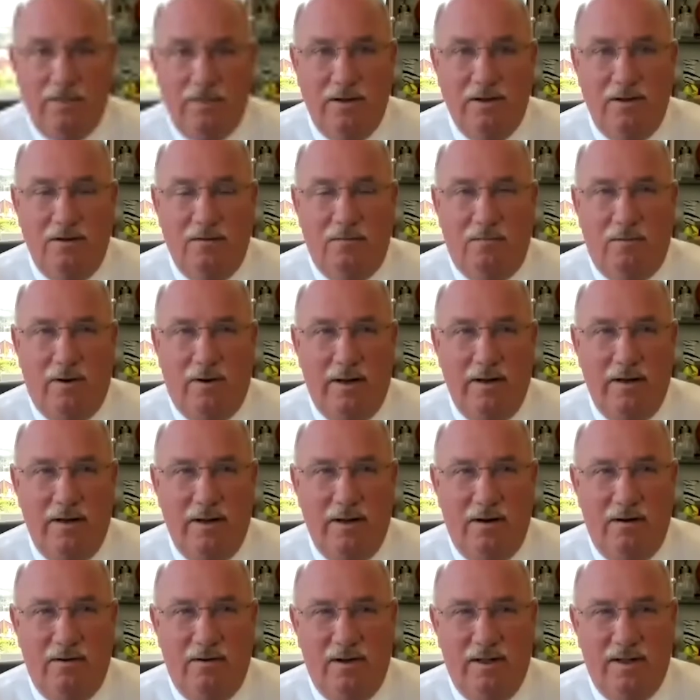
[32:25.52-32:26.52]
you're right.
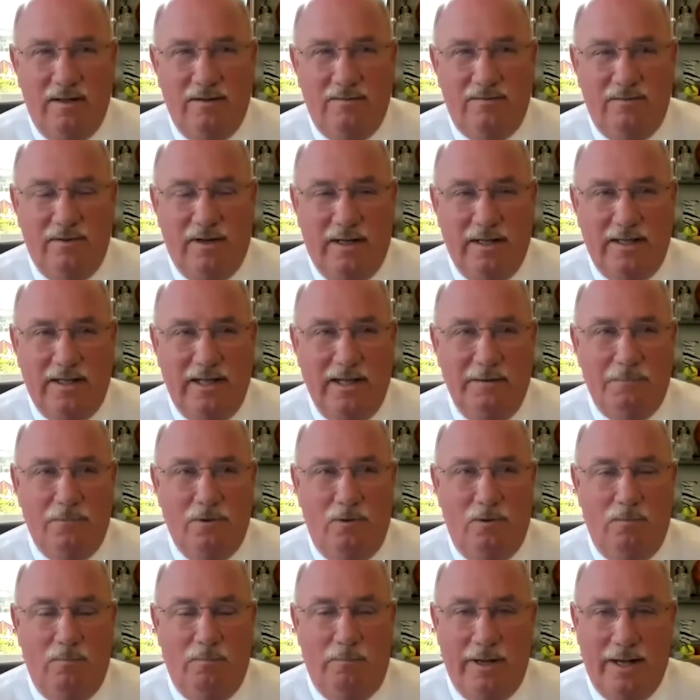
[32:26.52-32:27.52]
I keep
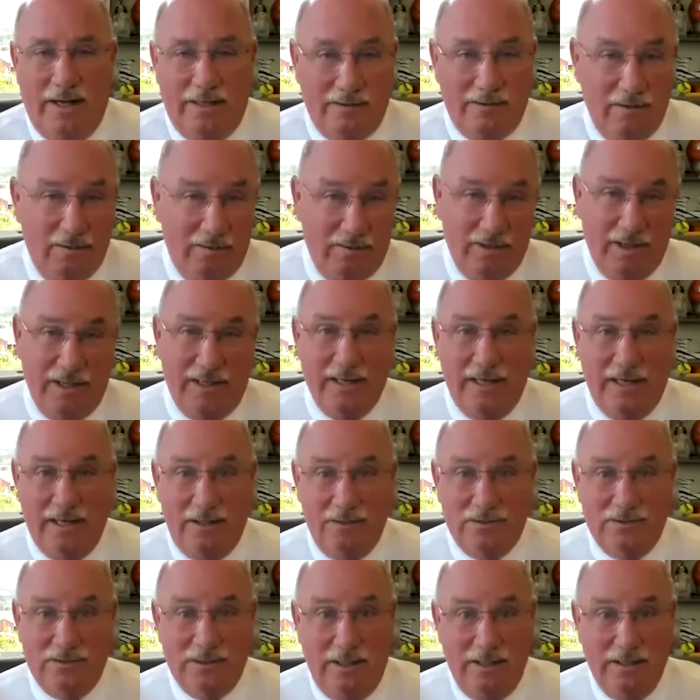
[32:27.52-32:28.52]
going back to thinking
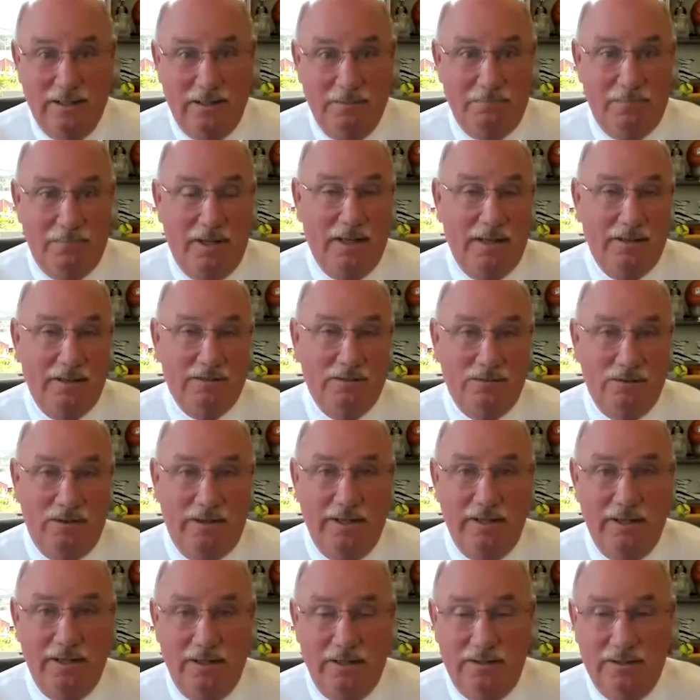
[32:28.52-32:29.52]
outside the box,
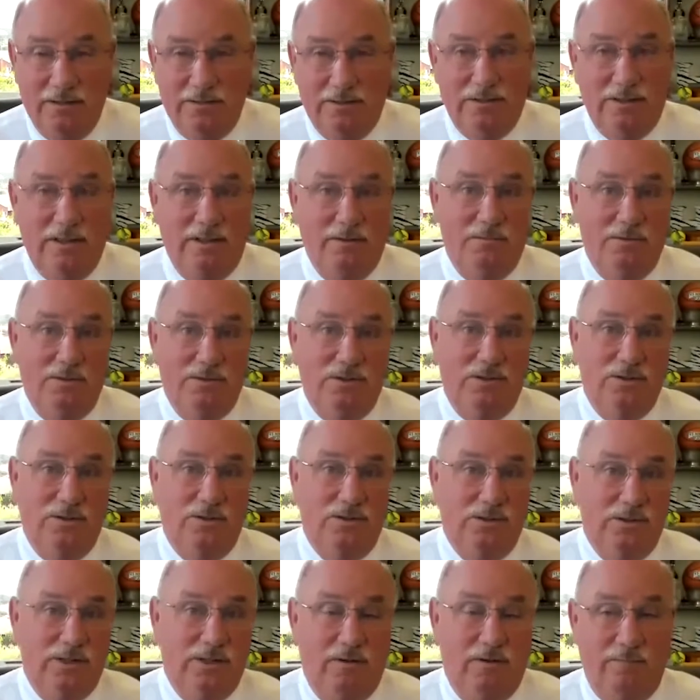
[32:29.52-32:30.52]
trying to distinguish
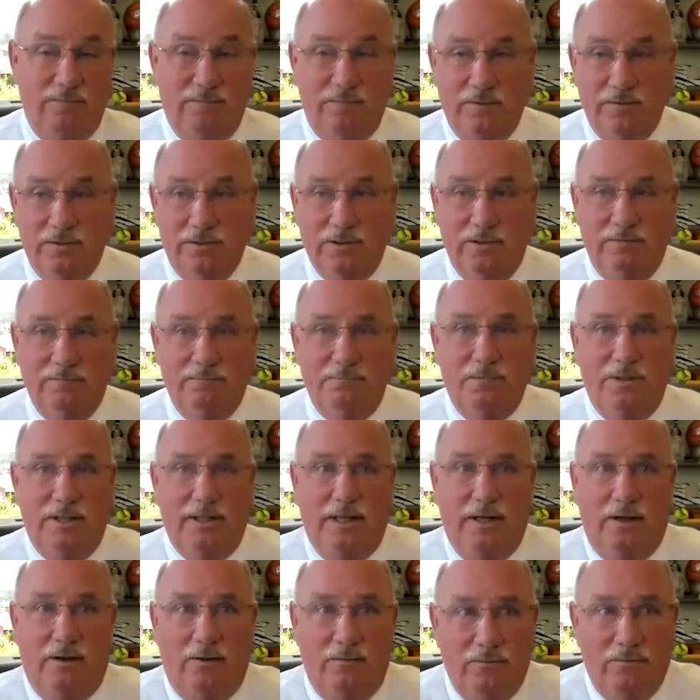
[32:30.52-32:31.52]
yourself versus everybody
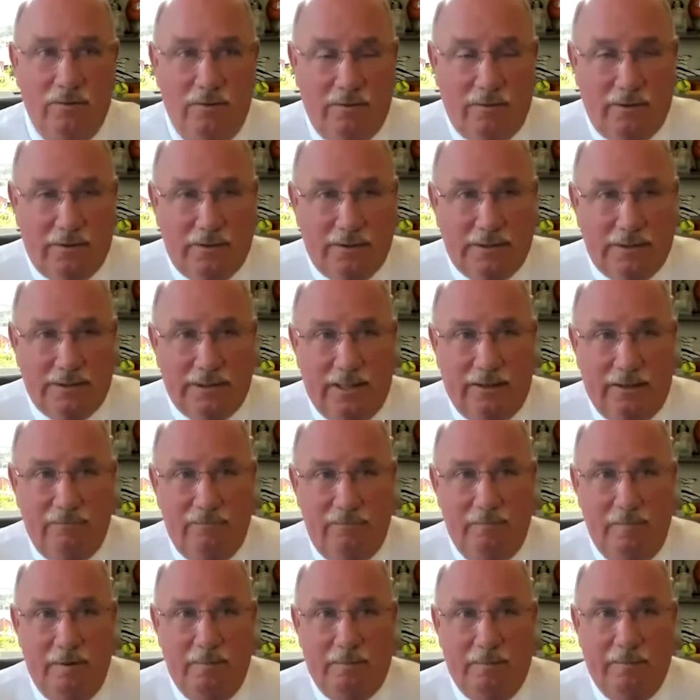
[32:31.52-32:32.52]
else. I
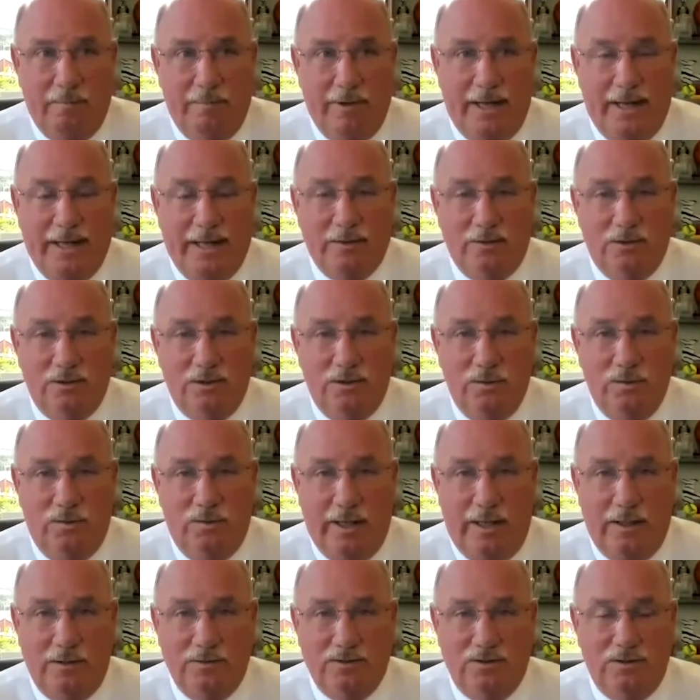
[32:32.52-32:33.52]
remember back in
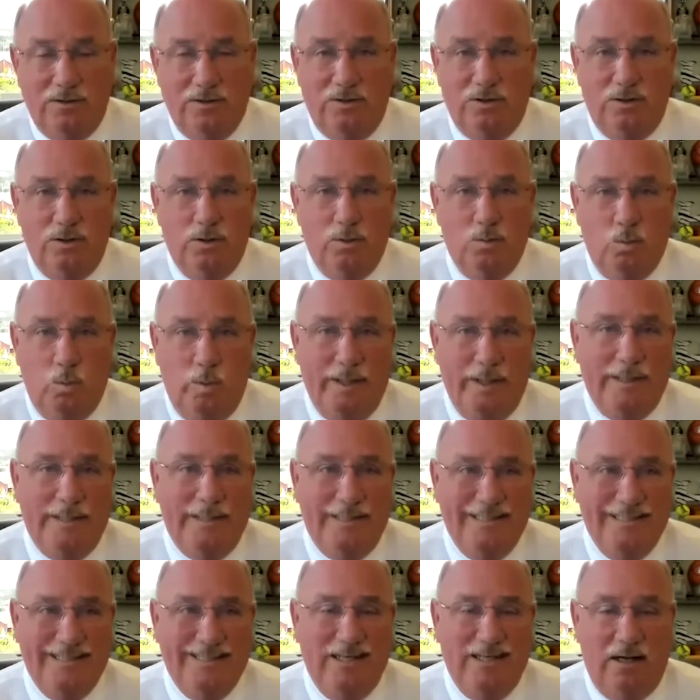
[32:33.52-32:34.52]
2002, we
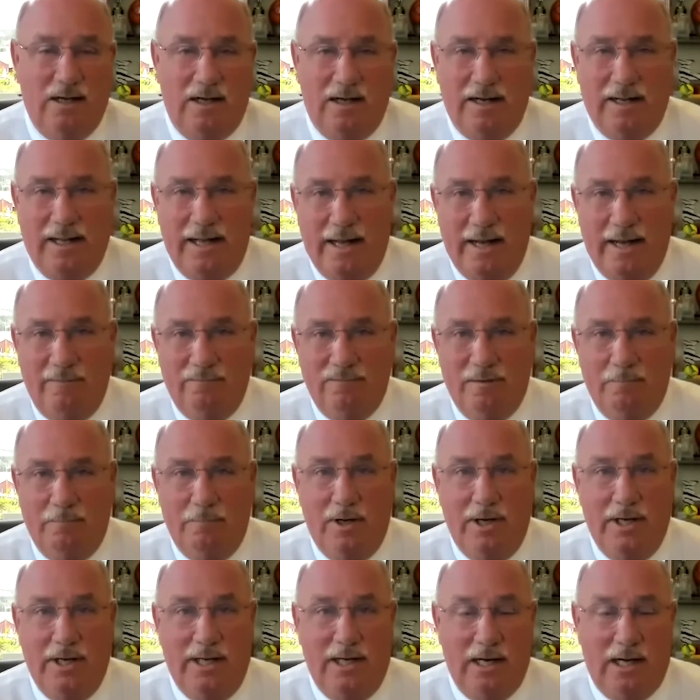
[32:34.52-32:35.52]
did not have the
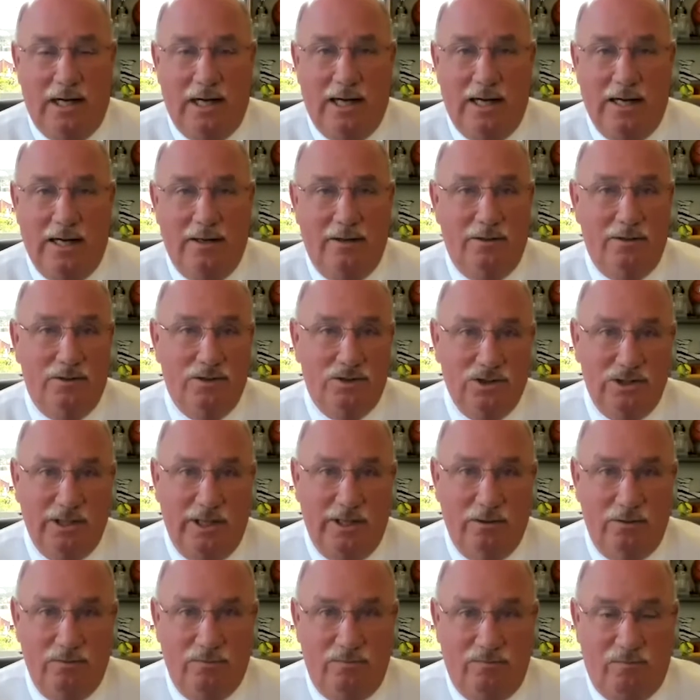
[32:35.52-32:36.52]
money to hire a
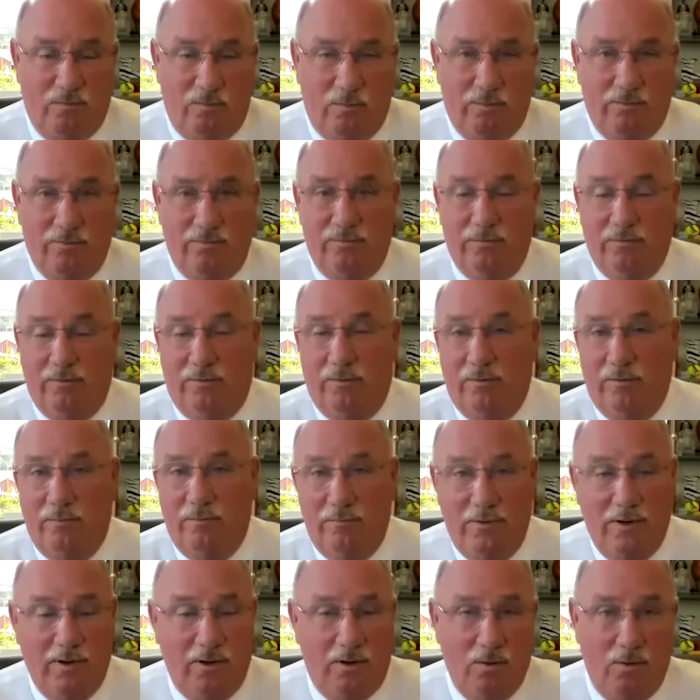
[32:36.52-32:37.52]
sales force or
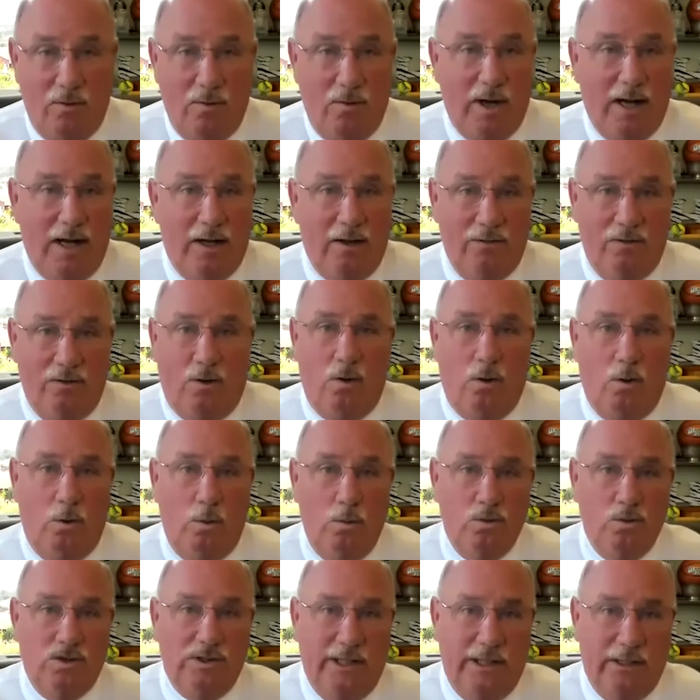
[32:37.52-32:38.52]
to go out and
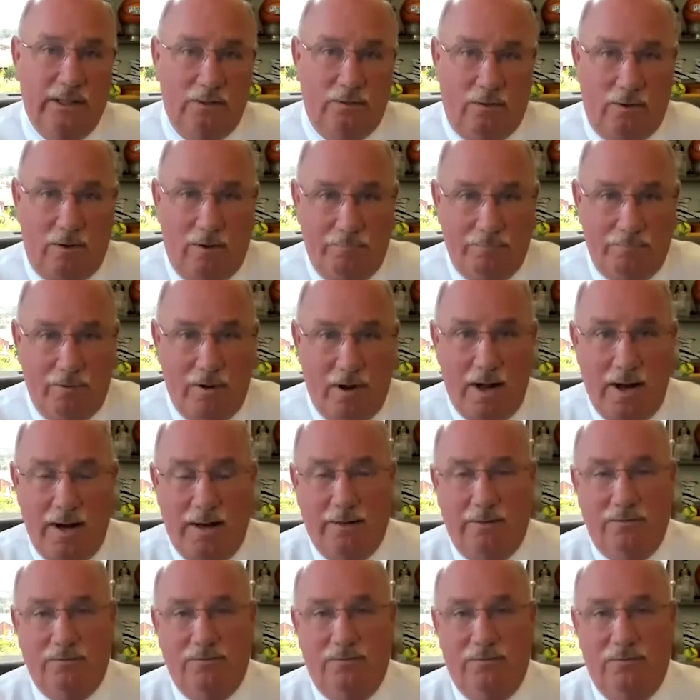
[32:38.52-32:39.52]
wholesale our
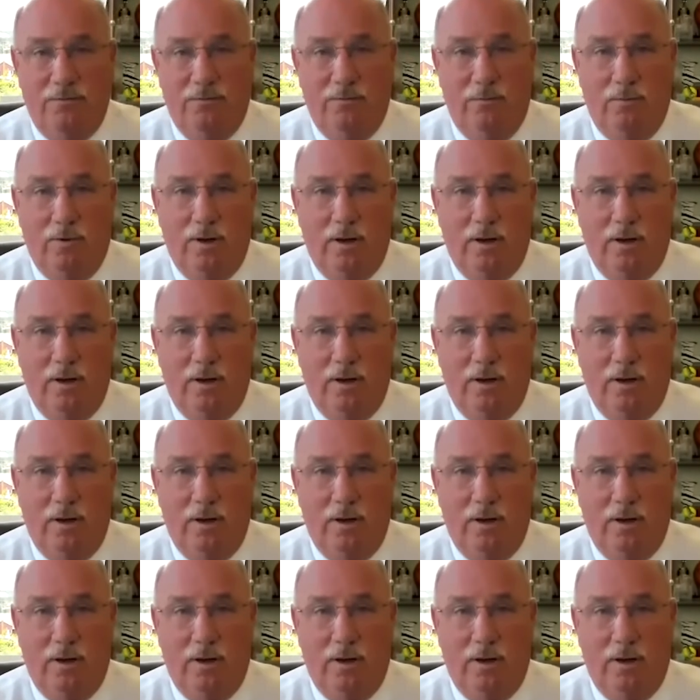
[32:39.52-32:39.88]
products to